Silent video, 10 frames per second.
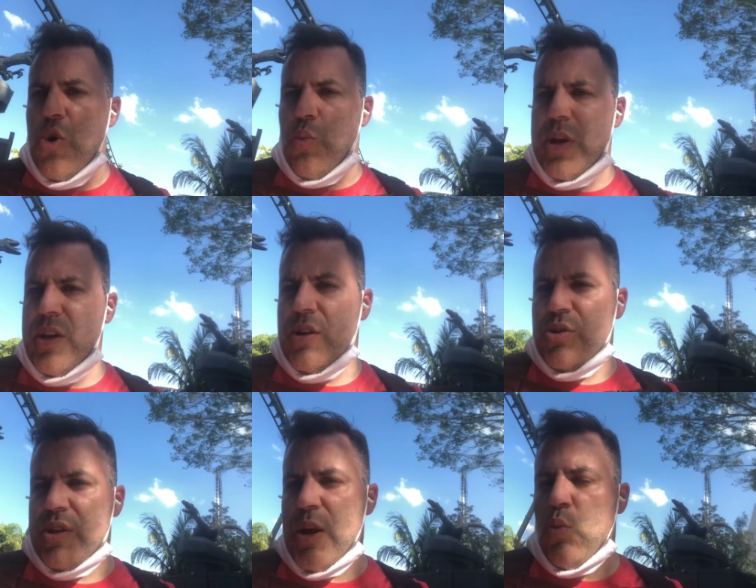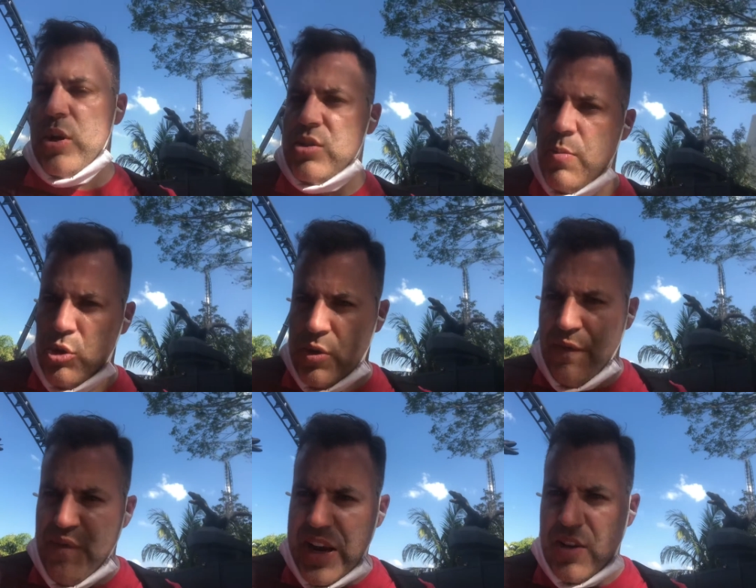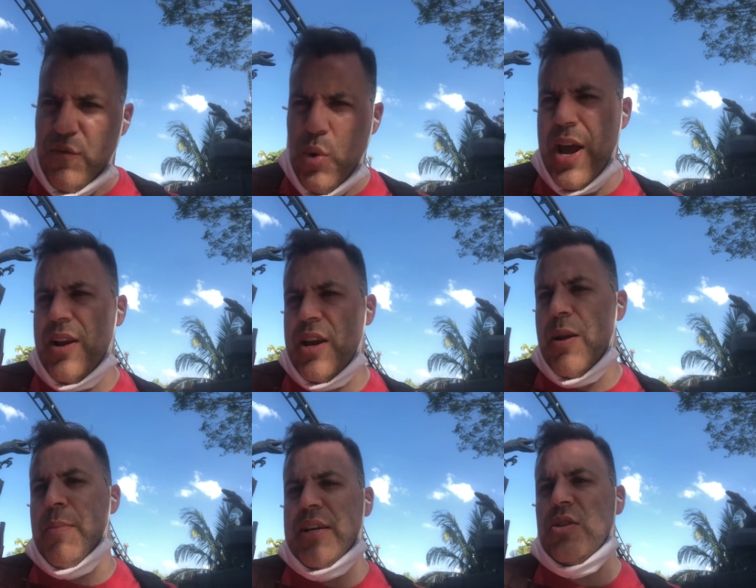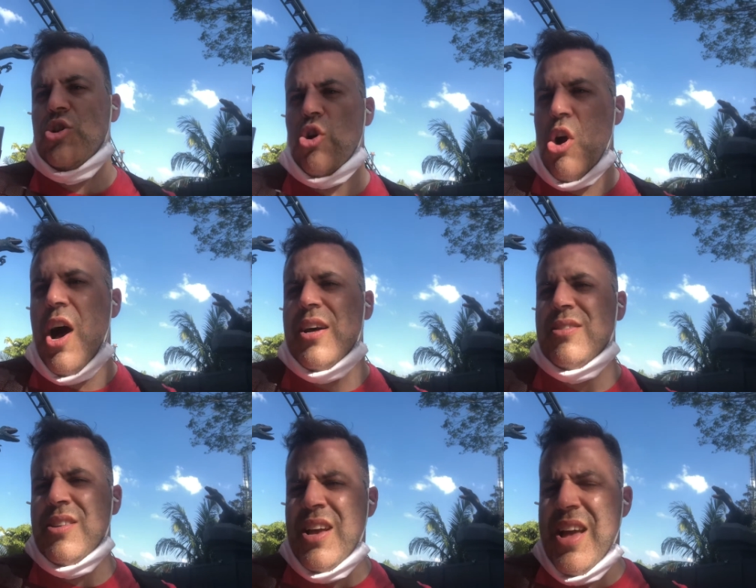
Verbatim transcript: We need to understand what is the most effective way to get a message across